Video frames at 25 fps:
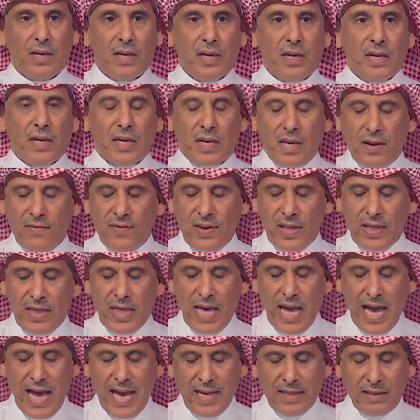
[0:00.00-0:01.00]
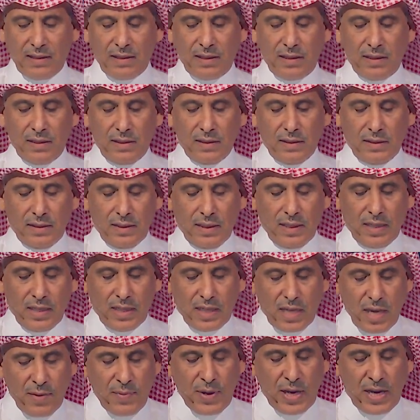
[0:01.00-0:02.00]
Given that
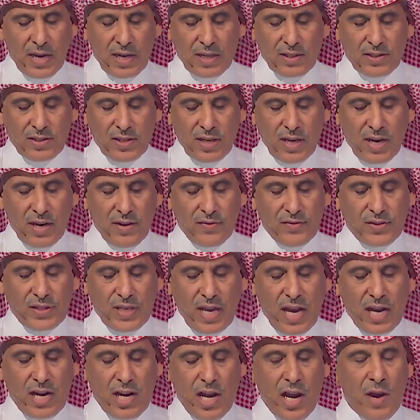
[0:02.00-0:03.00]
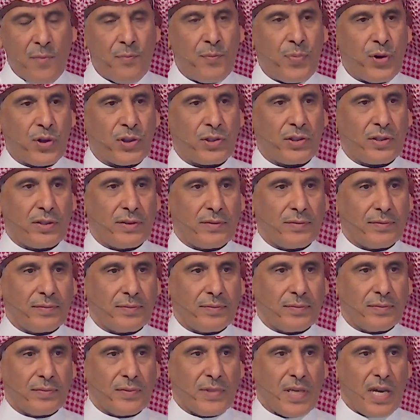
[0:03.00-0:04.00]
chemical serves an input,
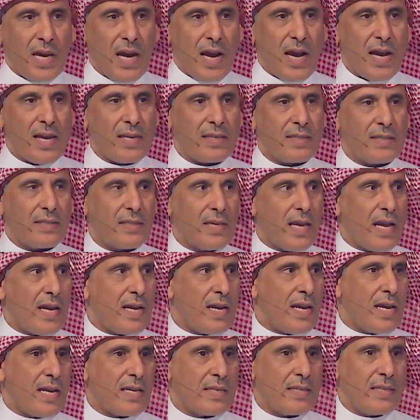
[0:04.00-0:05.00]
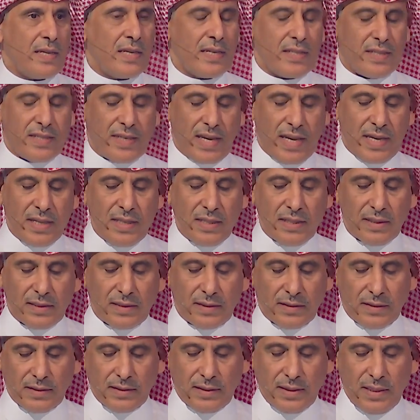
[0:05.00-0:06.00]
as Asil said
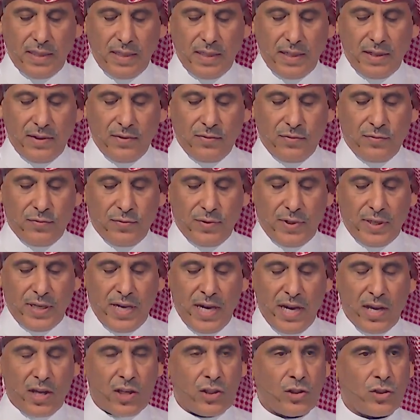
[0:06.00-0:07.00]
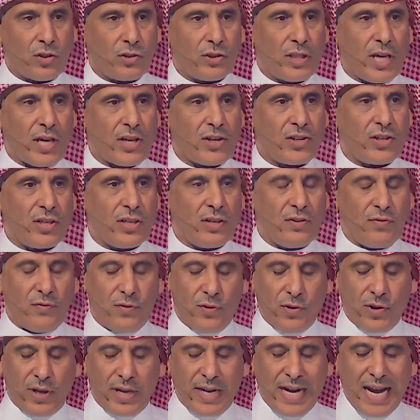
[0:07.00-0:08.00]
in her introduction,
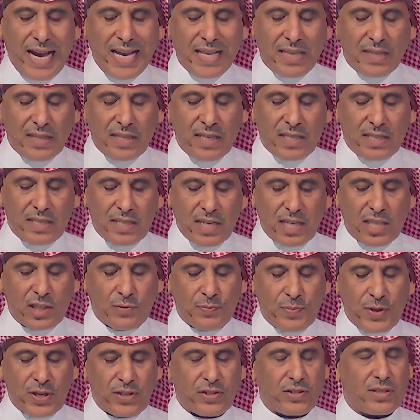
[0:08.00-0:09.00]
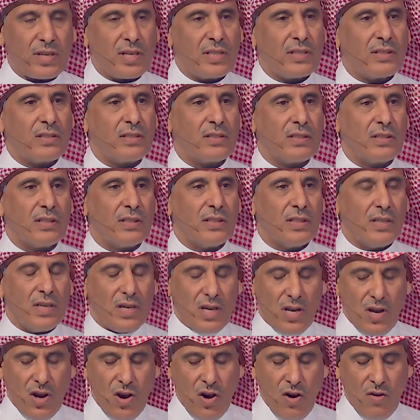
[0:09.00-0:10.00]
for 96%
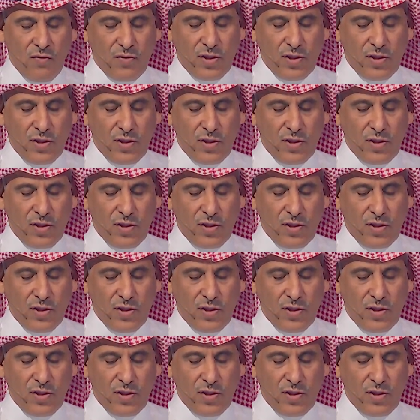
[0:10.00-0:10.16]
of the